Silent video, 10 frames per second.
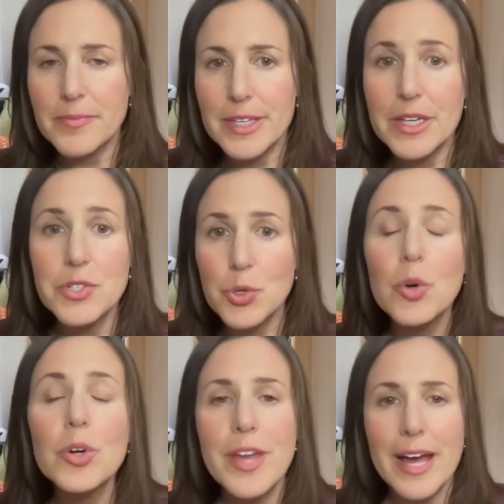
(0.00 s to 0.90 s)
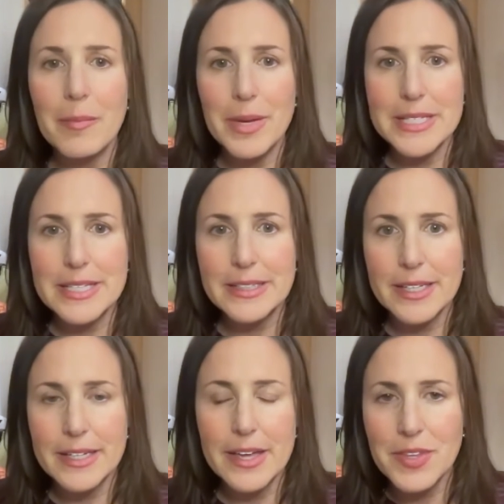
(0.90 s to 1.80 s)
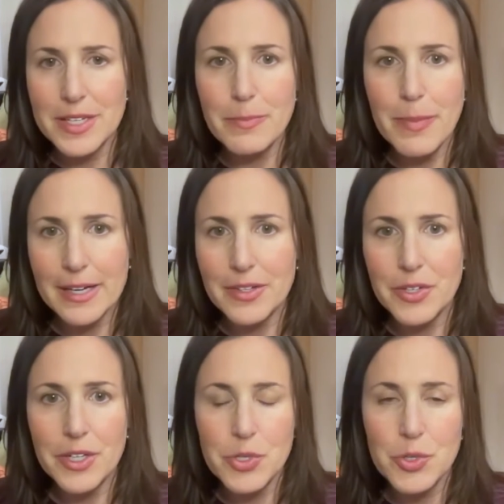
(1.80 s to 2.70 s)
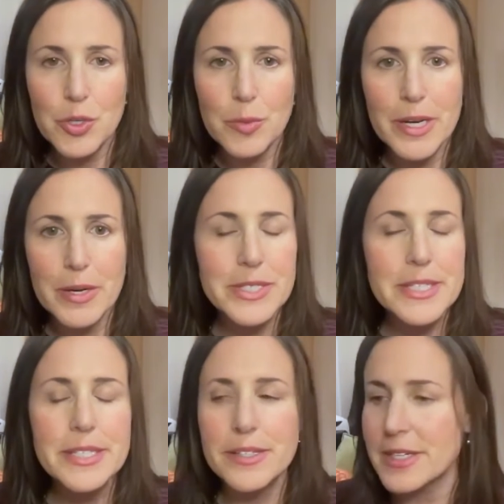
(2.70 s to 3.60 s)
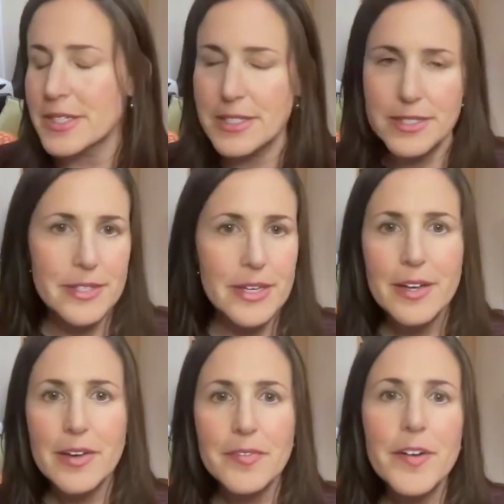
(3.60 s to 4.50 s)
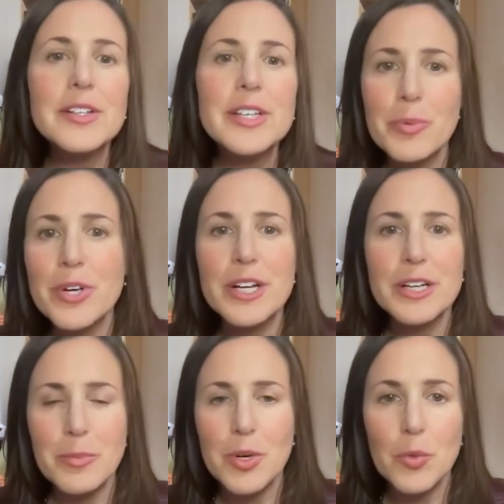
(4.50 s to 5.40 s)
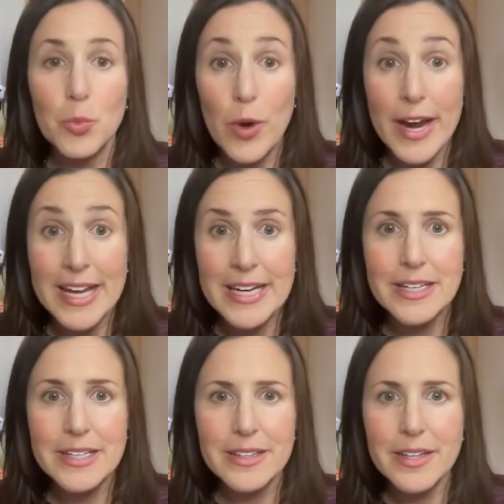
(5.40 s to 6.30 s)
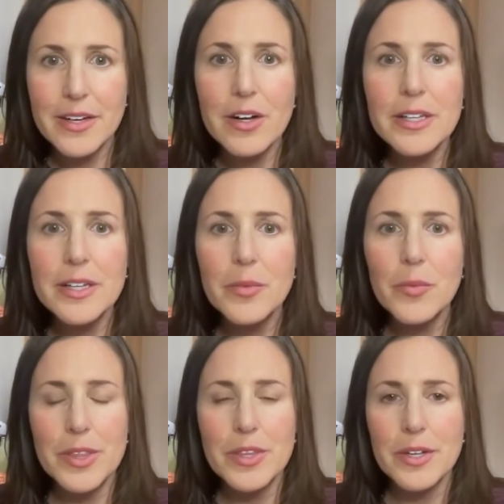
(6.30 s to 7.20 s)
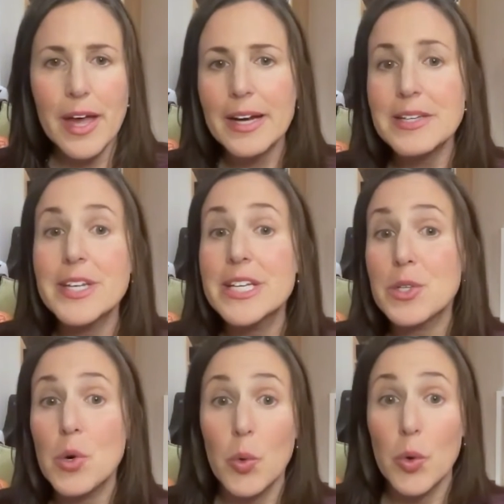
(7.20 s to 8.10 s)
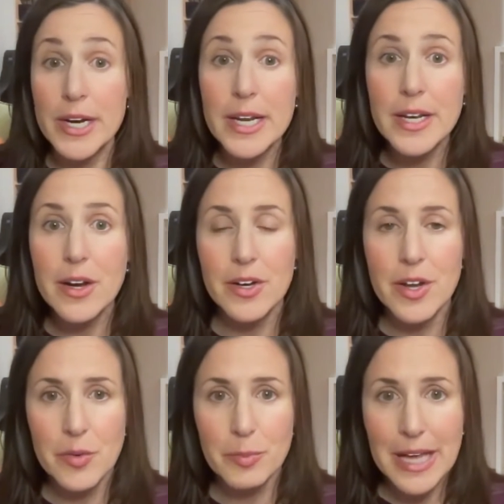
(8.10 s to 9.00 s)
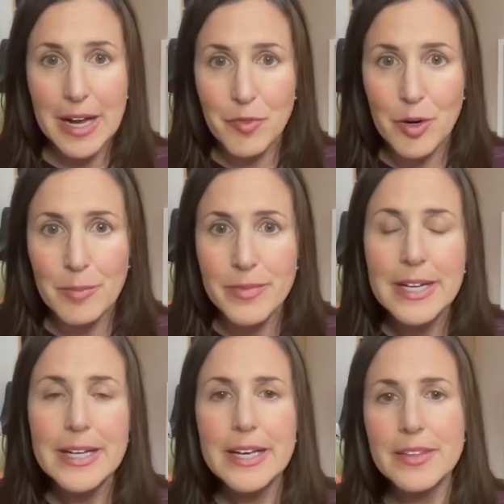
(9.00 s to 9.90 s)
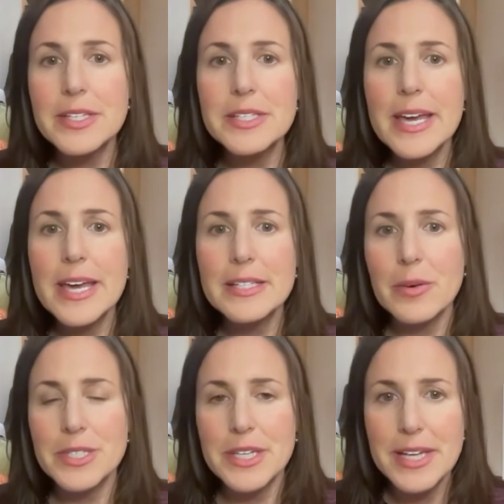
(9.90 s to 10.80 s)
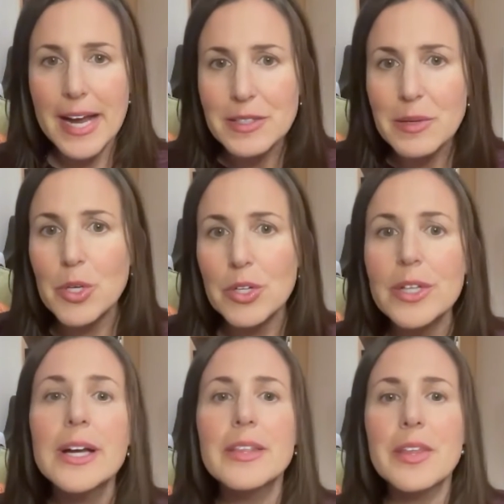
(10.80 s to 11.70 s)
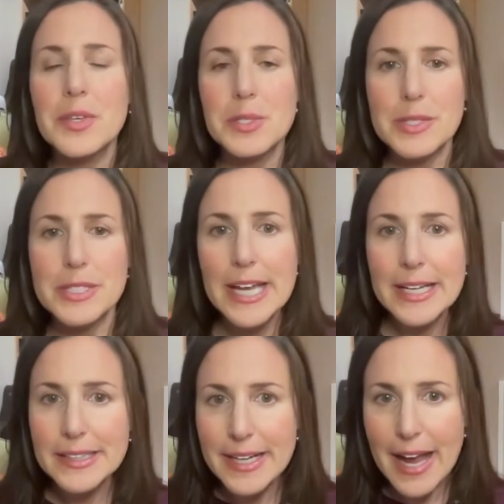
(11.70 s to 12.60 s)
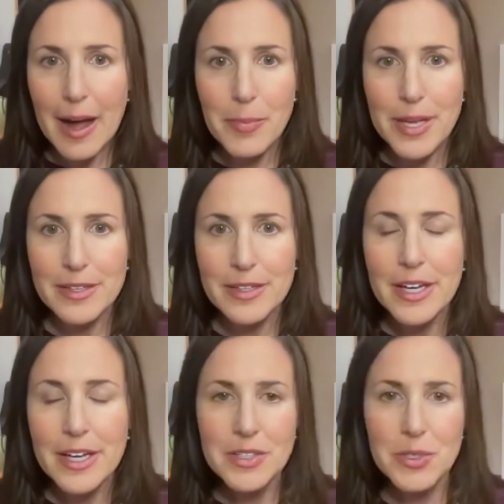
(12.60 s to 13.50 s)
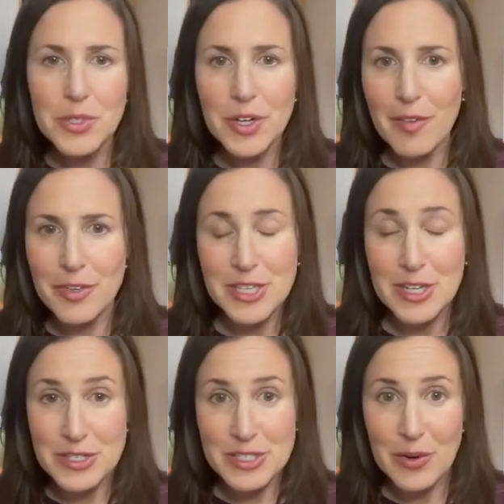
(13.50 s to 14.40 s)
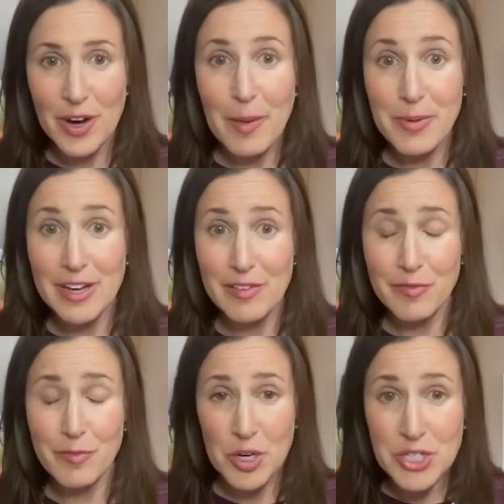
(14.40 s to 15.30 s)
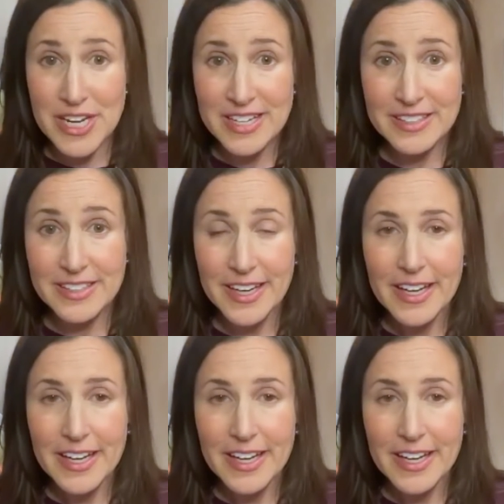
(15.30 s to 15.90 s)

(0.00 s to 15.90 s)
control that, basically, and get things back under control. But it was still this fairly predictable raid, they call it, when the activity is coordinated on another platform. In this case, it was detectable that this was likely to happen due to conversations that were happening on 4chan.